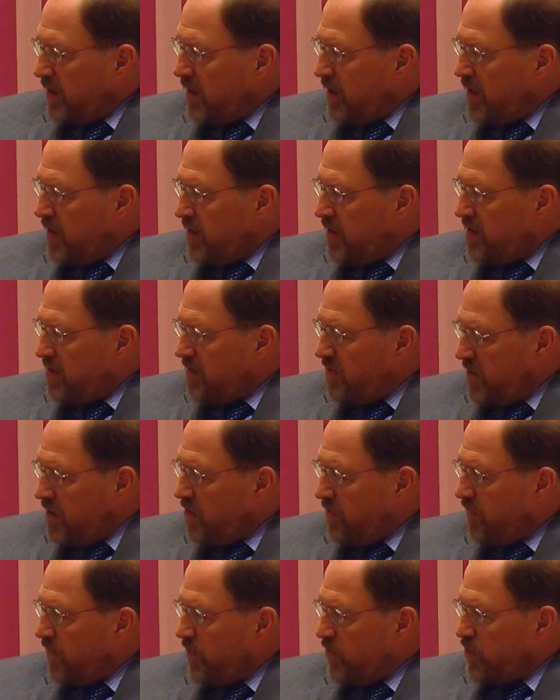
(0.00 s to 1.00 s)
in the
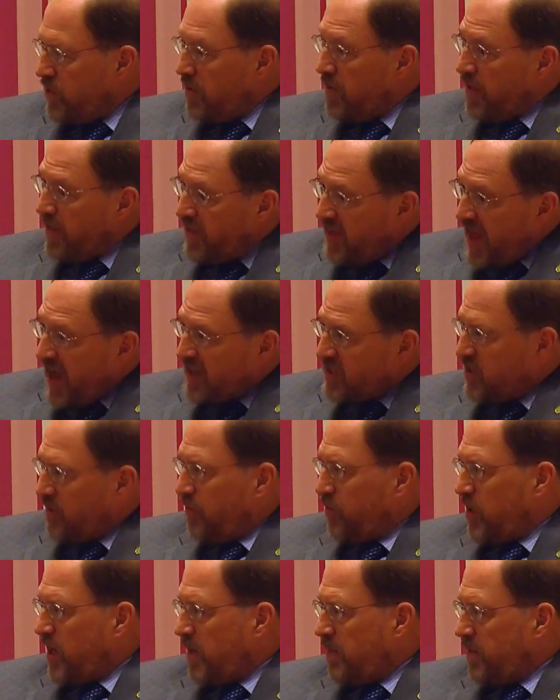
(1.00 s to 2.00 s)
near future. That's a
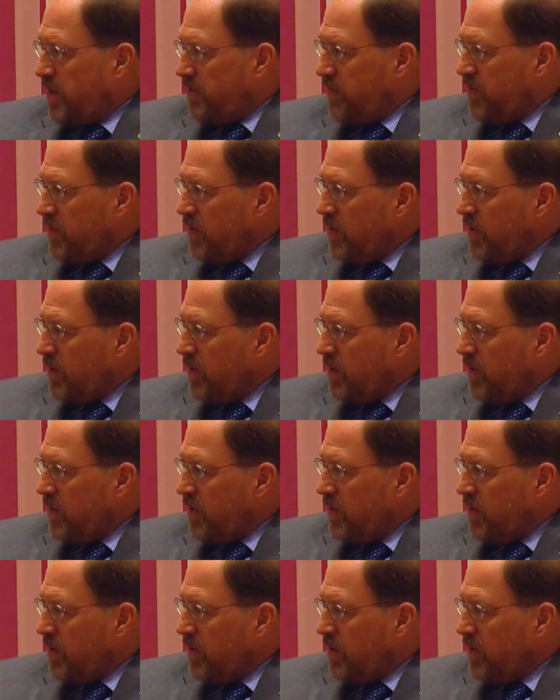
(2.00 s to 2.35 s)
problem.